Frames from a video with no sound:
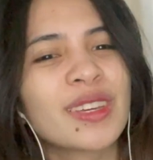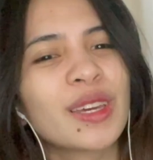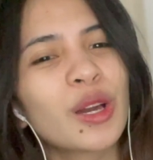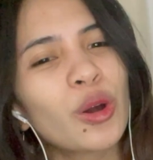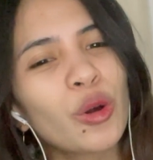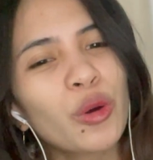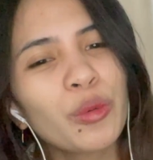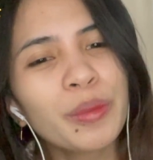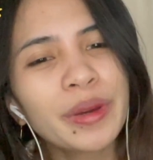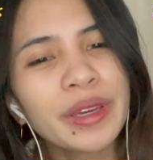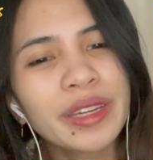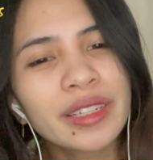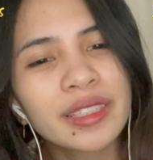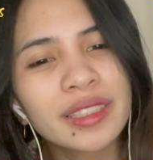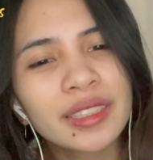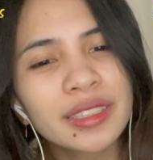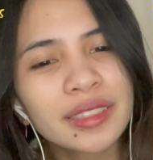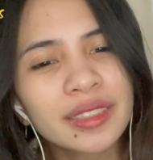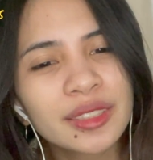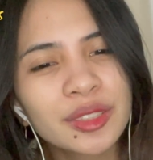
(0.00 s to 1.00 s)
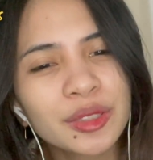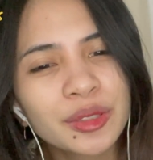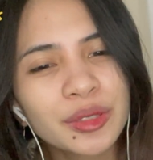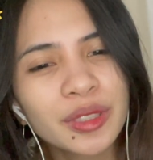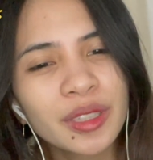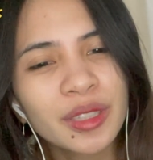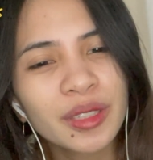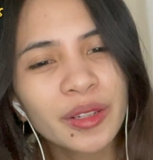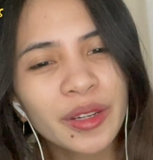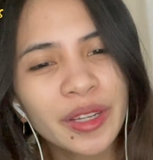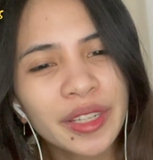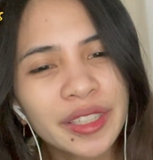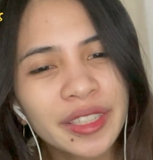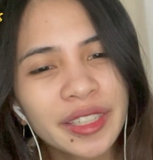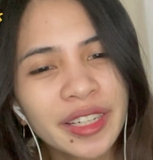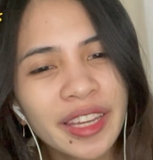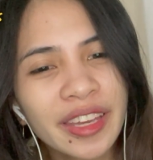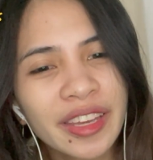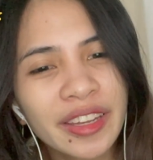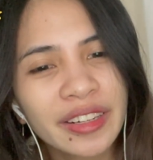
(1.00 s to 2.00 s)
Oh my god, so the lawyer
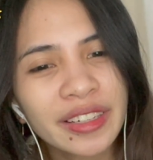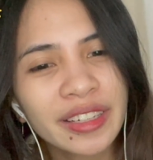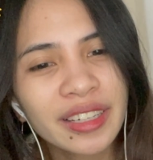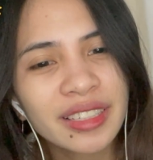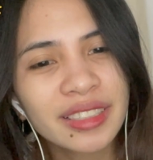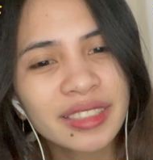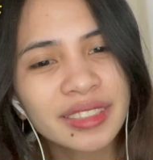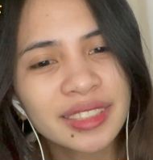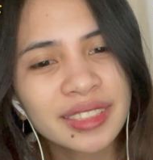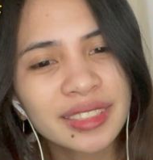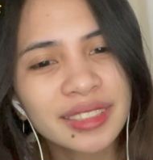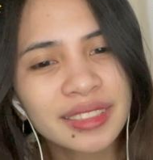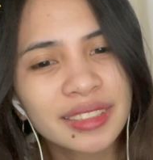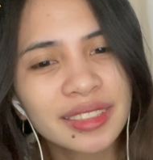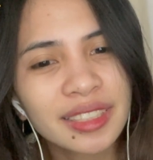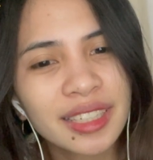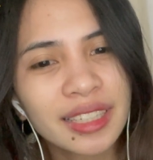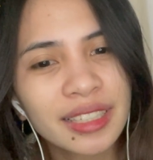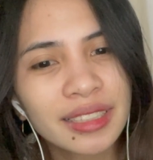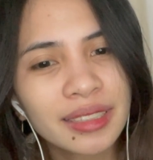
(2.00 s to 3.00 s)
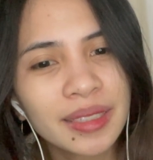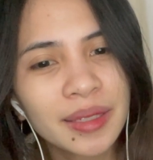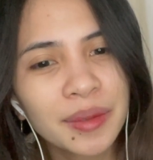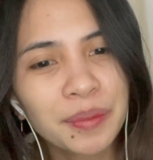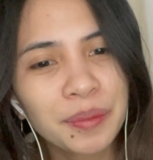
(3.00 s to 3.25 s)
here is killing